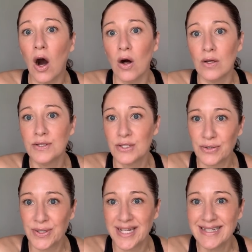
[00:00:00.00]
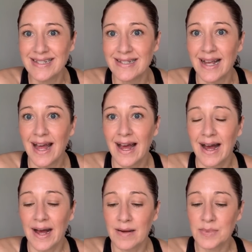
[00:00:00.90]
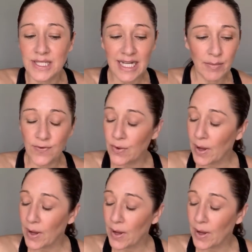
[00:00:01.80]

all students. Um, team, if you